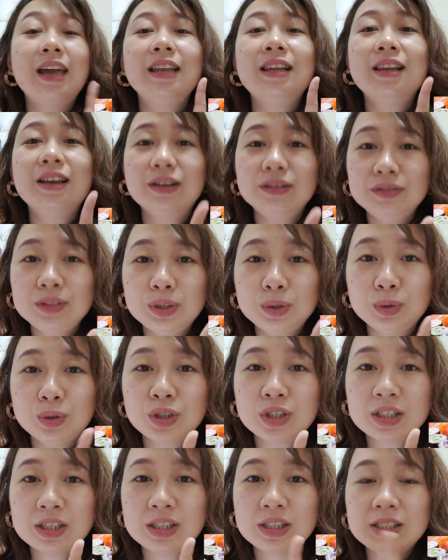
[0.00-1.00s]
I love
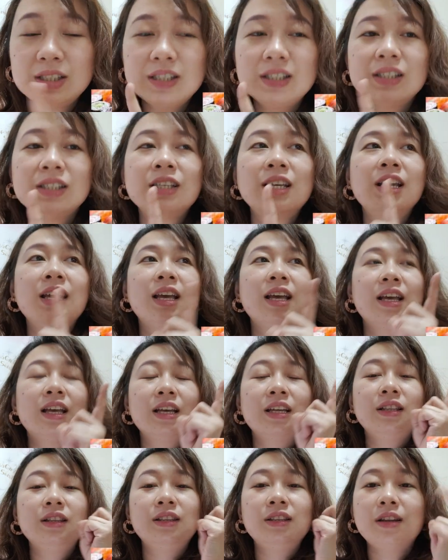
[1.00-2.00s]
sushi.
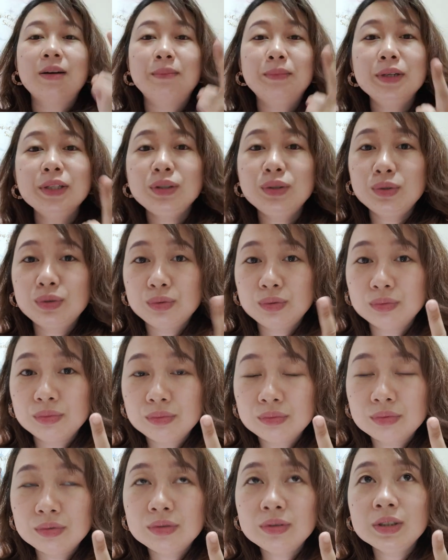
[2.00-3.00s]
Number
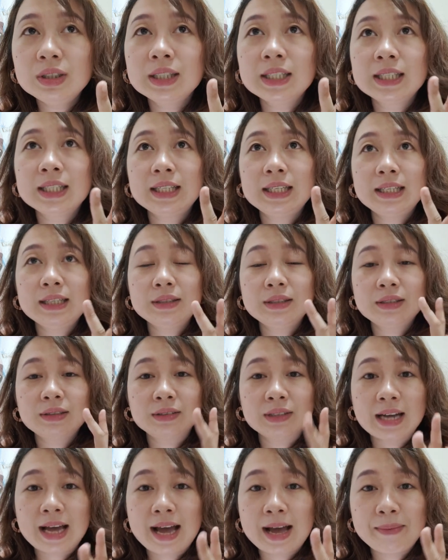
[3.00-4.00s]
two is
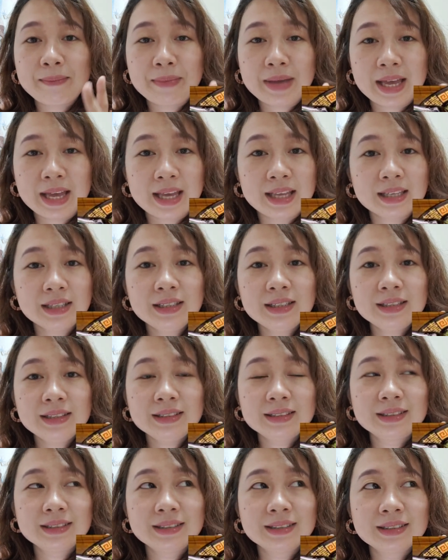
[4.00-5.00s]

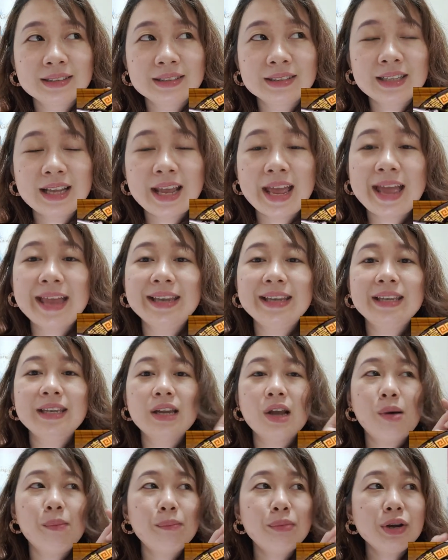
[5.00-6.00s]
ramen. And
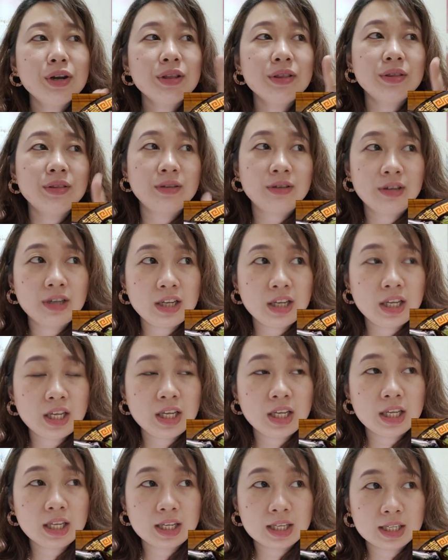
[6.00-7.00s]
number
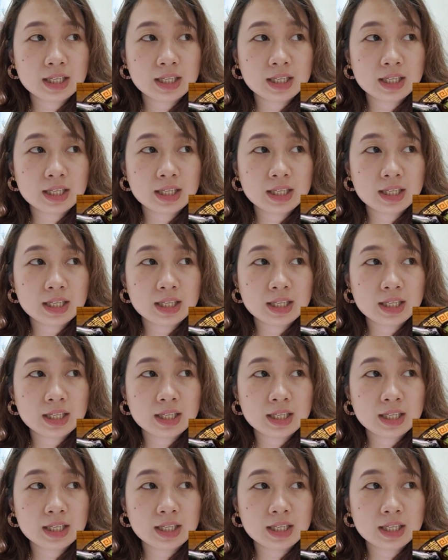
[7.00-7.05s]
three